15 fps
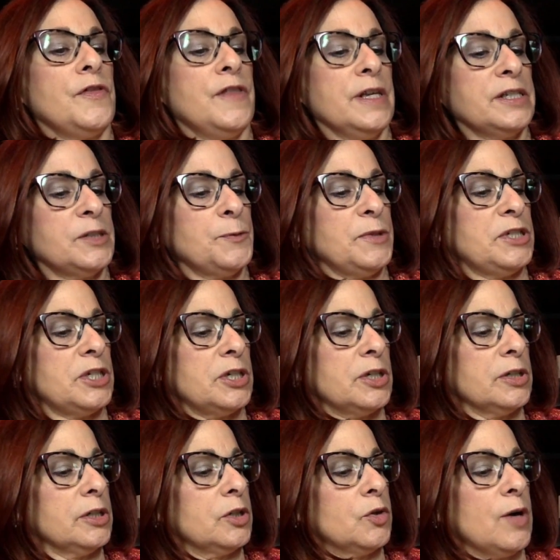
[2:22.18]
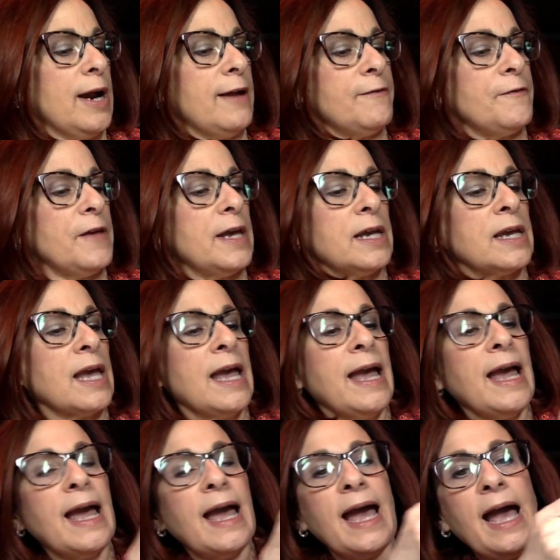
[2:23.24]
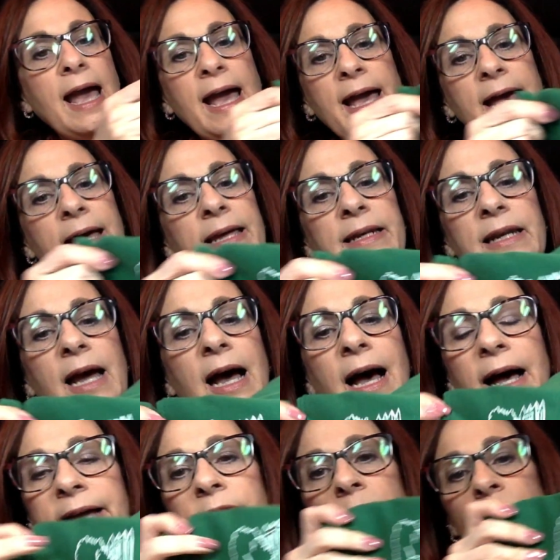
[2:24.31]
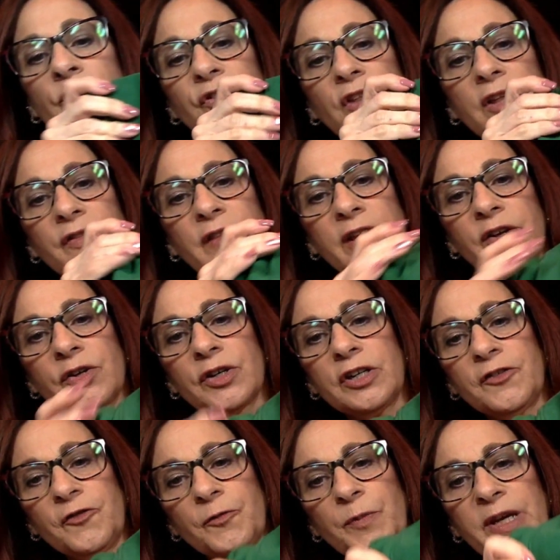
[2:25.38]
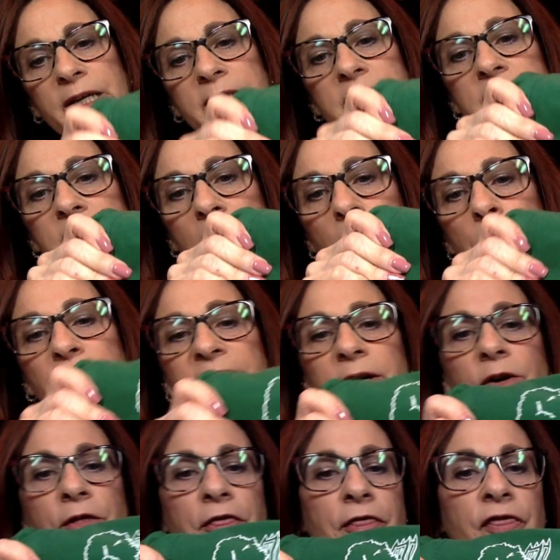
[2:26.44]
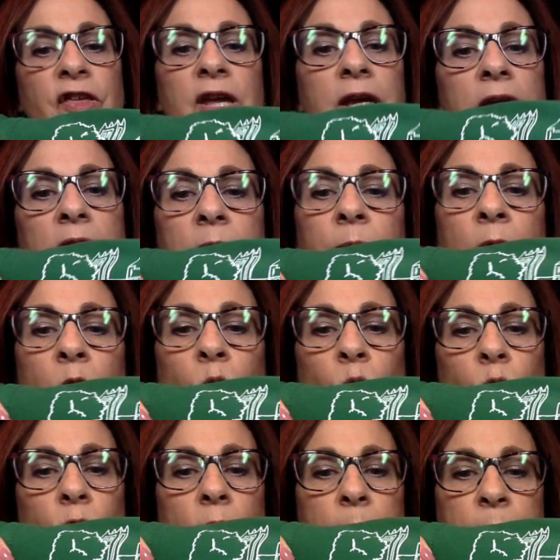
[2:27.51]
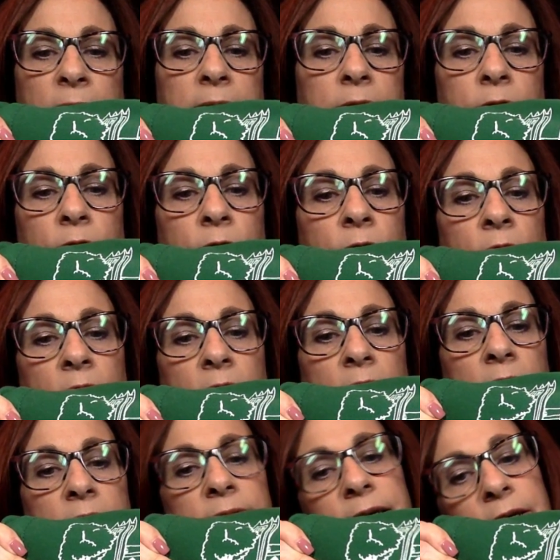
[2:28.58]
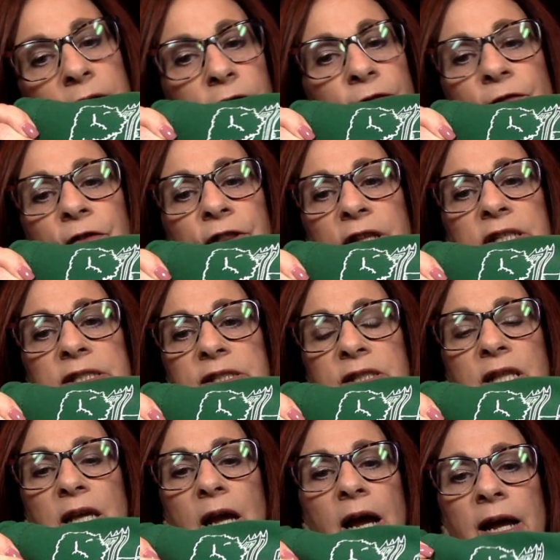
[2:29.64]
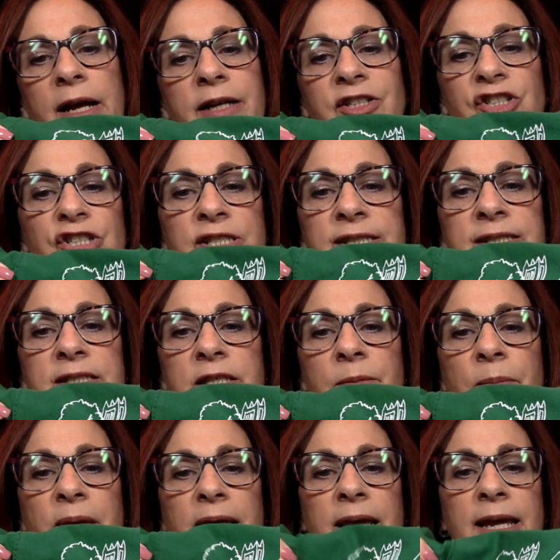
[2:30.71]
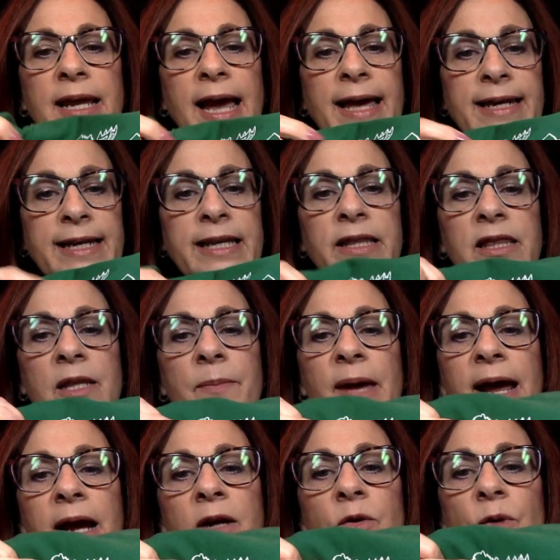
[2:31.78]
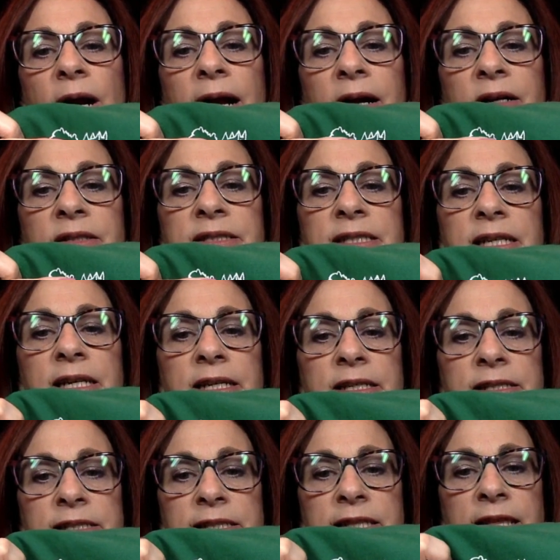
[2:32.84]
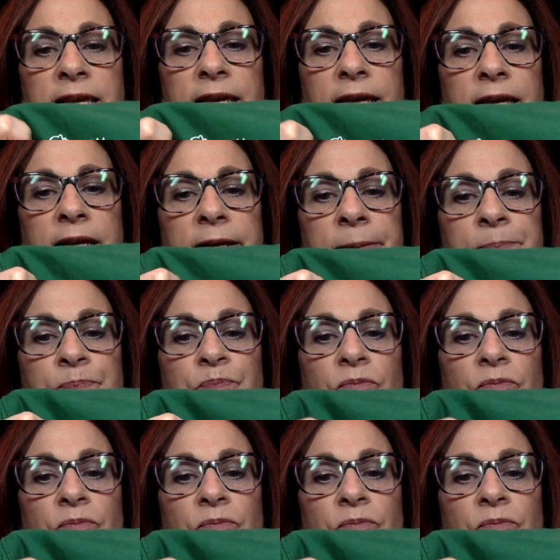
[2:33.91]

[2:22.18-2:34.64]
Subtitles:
this particular graphic, and I don't think they could have picked a better theme or a better year for this thing. Just to me, and in the background is the